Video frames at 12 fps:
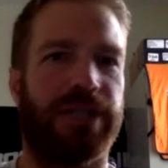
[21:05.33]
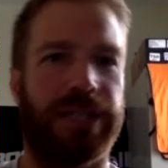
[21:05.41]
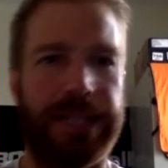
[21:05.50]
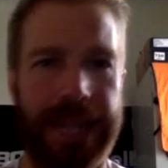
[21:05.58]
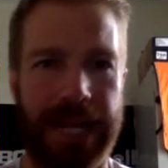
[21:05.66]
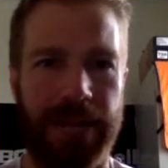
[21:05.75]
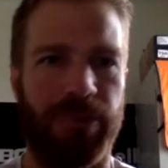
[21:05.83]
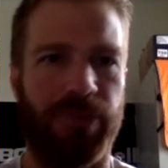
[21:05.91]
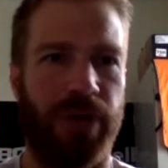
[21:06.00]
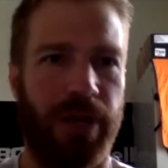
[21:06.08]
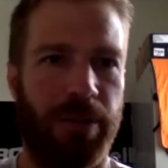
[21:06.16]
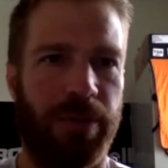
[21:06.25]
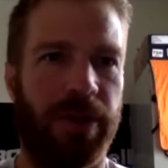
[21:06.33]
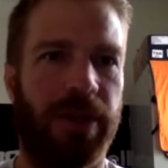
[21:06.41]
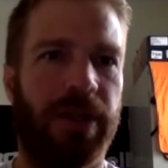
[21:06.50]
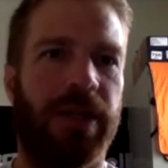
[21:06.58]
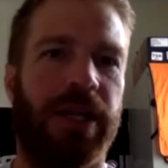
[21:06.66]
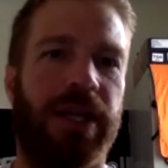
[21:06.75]
a game prep
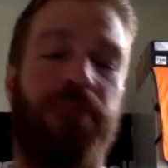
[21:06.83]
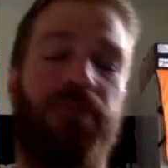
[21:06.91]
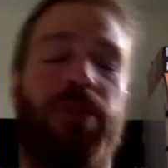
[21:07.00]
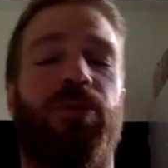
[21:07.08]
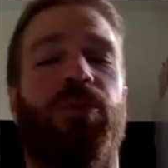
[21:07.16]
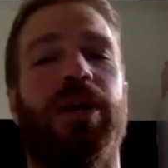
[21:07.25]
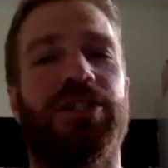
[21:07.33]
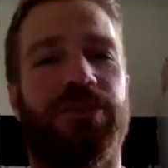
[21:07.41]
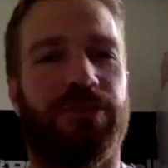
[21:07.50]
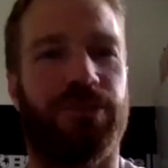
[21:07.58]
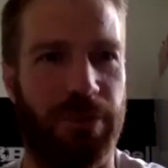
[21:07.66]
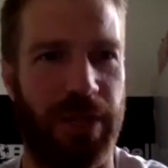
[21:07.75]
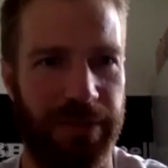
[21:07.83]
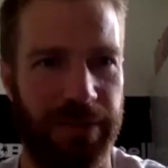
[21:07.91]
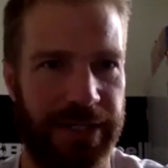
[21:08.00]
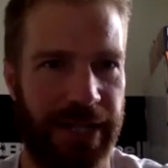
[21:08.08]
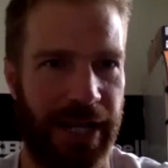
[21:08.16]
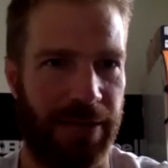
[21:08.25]
in preparation for maybe
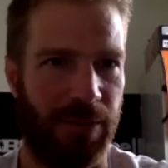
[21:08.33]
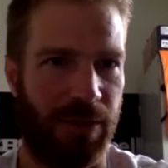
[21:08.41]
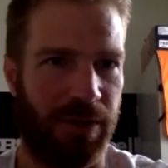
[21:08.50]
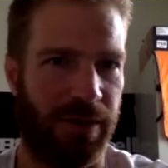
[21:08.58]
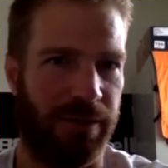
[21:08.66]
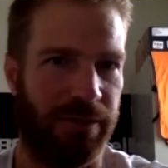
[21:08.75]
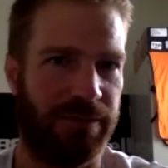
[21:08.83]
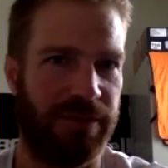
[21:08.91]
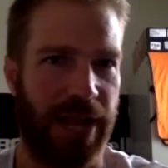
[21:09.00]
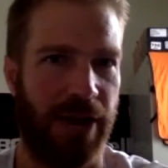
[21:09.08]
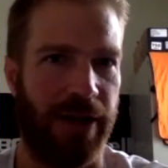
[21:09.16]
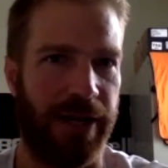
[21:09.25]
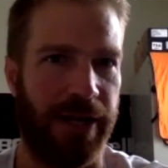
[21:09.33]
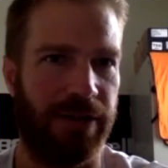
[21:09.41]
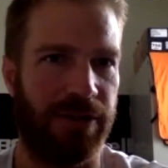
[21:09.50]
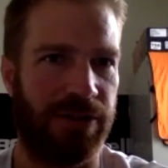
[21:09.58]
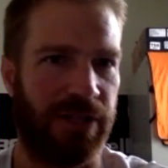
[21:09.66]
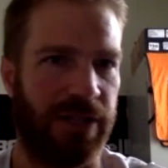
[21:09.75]
a game on Saturday or
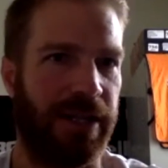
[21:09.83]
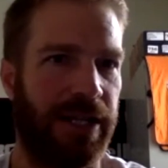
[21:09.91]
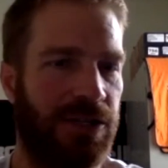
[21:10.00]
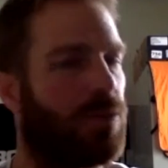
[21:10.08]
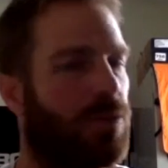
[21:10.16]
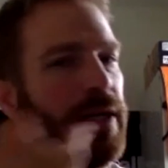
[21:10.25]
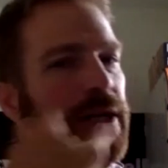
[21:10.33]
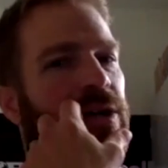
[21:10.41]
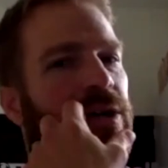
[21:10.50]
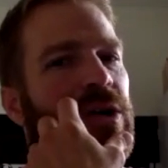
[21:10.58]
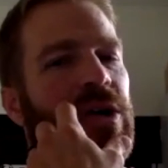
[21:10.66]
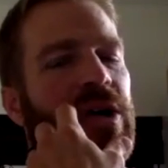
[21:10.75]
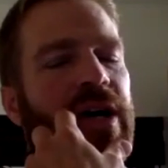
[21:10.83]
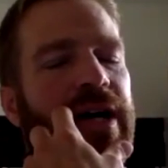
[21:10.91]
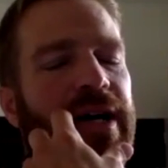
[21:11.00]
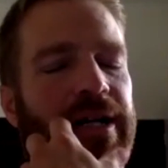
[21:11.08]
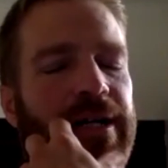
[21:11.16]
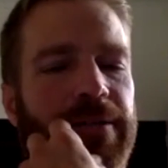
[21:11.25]
Sunday as well.
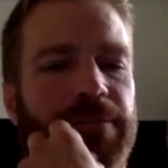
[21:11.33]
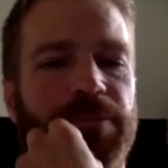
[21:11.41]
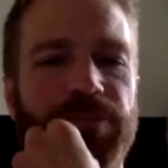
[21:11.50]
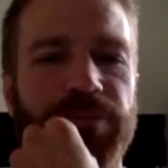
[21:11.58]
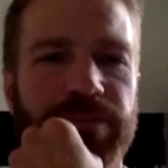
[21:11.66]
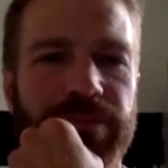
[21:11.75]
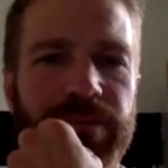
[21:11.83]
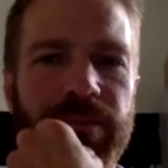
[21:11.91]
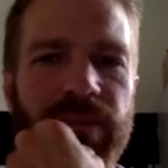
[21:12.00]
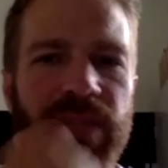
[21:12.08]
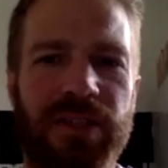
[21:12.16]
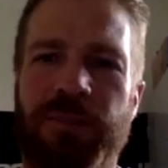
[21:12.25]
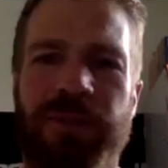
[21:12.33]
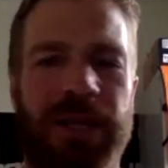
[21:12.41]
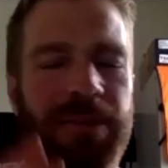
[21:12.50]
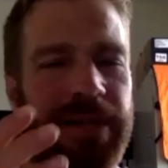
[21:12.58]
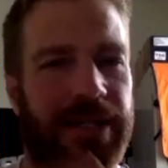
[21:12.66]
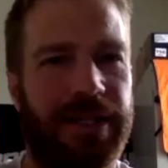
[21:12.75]
But I
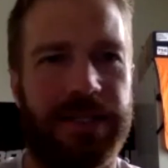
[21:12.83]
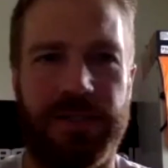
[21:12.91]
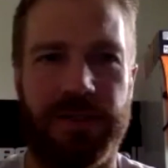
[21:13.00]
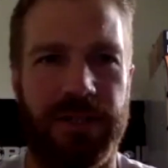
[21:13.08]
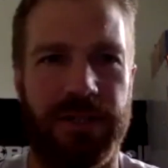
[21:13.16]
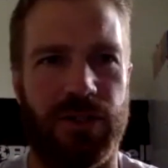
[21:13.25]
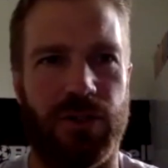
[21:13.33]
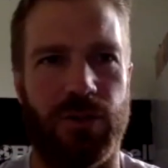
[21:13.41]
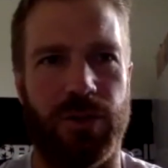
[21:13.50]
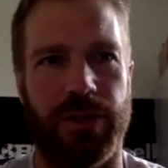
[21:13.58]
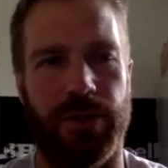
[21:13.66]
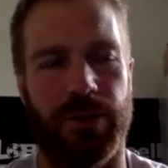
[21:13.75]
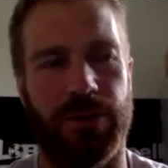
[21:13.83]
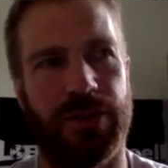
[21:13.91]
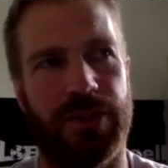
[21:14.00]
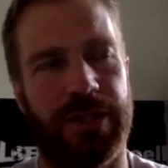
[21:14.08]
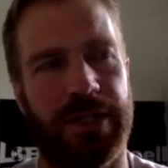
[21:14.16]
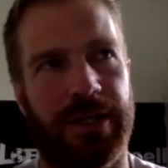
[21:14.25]
mean, it's just one of
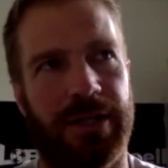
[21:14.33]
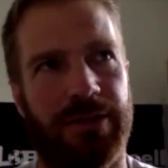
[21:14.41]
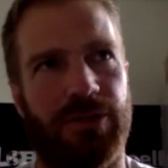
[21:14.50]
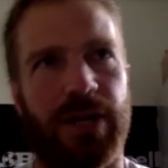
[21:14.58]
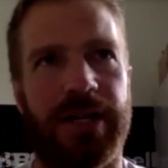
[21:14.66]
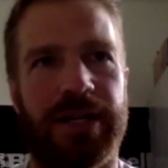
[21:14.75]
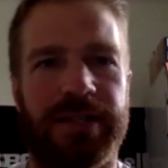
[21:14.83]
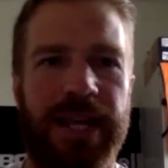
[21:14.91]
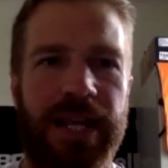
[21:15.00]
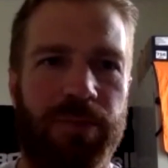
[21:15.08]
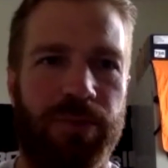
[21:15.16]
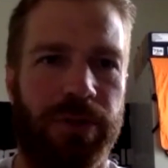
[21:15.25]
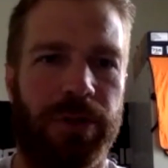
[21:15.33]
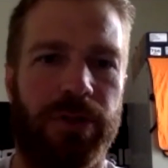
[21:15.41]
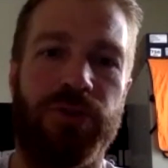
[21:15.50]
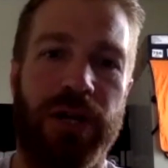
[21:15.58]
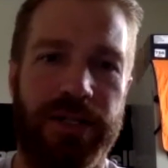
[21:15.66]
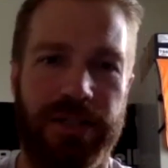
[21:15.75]
those, trying to taper it or
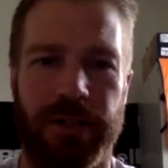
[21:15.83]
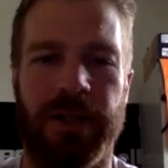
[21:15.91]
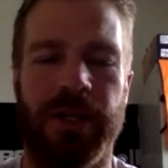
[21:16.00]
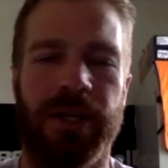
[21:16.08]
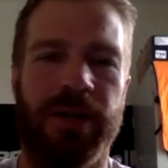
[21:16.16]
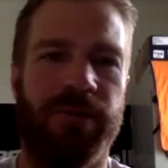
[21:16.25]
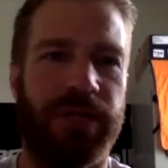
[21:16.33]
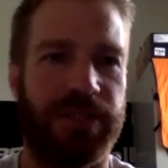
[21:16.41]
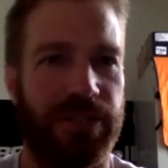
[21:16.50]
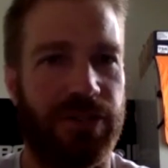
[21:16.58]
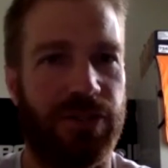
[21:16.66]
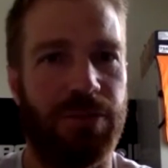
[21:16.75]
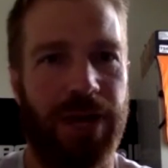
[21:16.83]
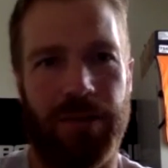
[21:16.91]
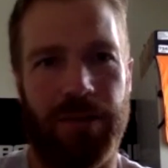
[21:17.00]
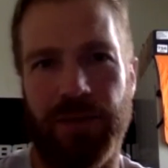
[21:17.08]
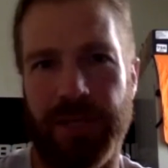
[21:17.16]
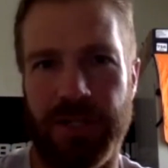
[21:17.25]
trying to fix it to my
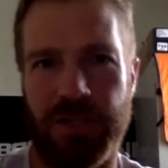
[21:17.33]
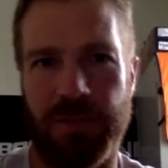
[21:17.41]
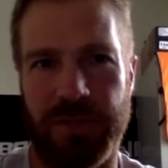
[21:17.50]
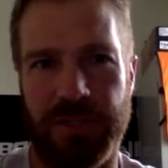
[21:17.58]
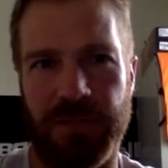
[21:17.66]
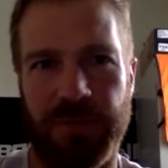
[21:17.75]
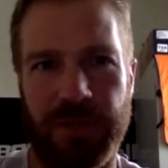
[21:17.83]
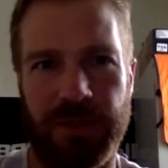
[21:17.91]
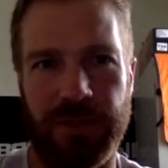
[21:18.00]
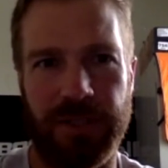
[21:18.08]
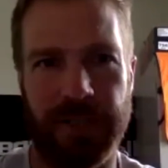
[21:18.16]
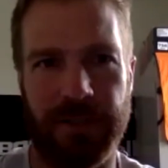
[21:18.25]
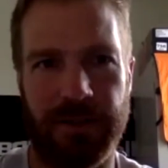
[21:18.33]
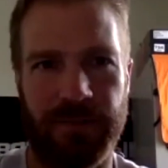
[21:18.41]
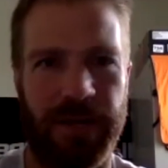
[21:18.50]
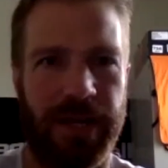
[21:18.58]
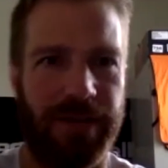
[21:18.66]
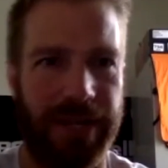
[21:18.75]
player specifically. If
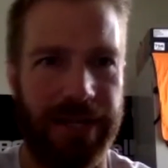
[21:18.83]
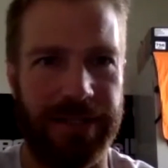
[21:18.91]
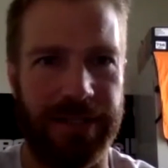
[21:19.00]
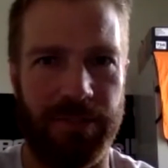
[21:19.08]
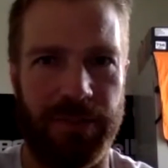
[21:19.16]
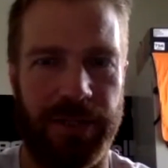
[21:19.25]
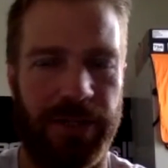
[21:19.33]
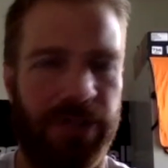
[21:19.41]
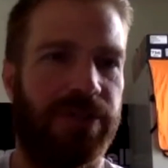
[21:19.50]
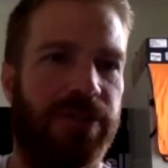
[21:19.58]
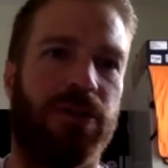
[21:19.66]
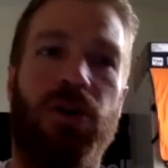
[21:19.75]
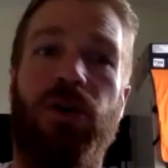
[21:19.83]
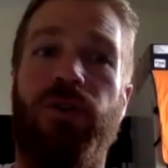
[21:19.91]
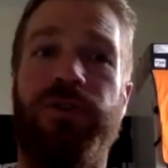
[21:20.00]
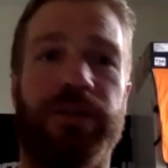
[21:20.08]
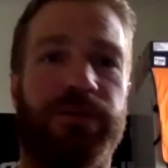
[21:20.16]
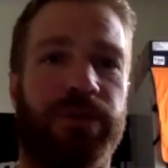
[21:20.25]
I have 18 players, they're all
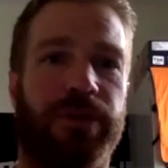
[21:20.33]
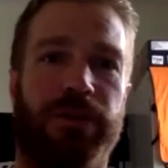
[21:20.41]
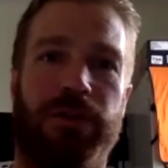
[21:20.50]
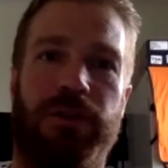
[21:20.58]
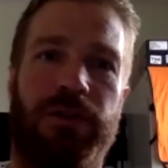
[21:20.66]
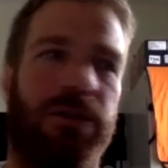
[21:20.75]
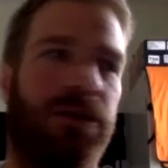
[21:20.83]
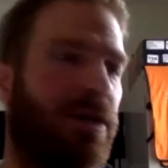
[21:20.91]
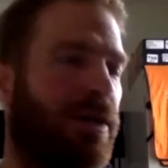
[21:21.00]
different. They're all,